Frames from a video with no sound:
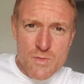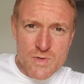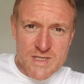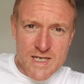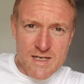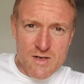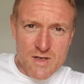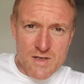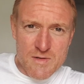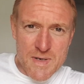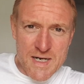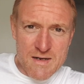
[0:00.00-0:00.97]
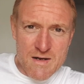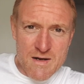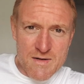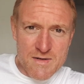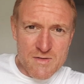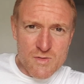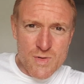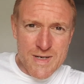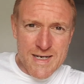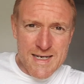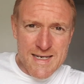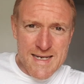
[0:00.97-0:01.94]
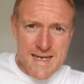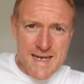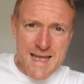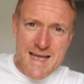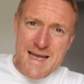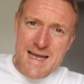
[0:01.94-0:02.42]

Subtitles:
we'll take a look at the back garden quickly,